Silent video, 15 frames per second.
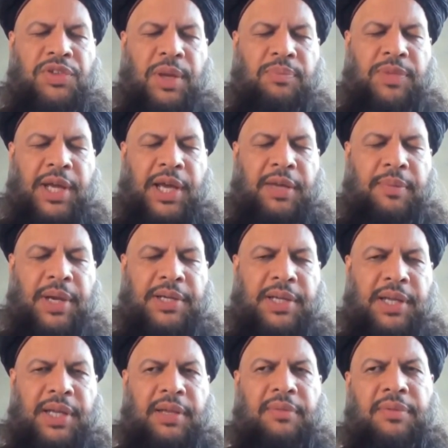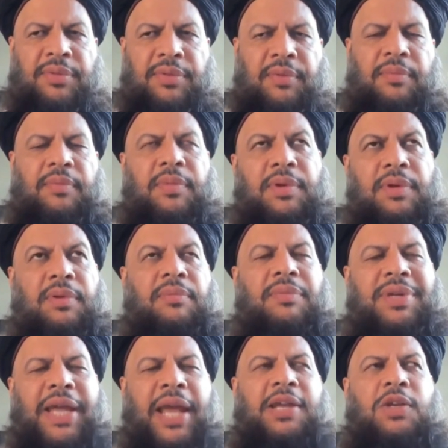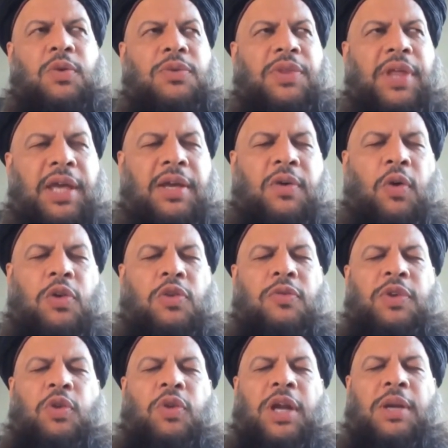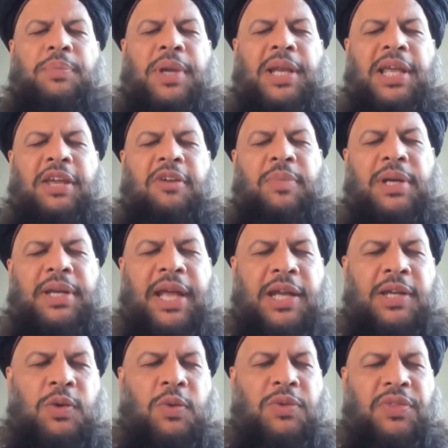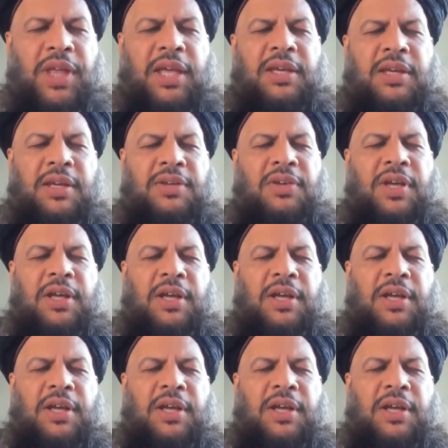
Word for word: sometimes actually tend to think, although we do not believe, but tend to think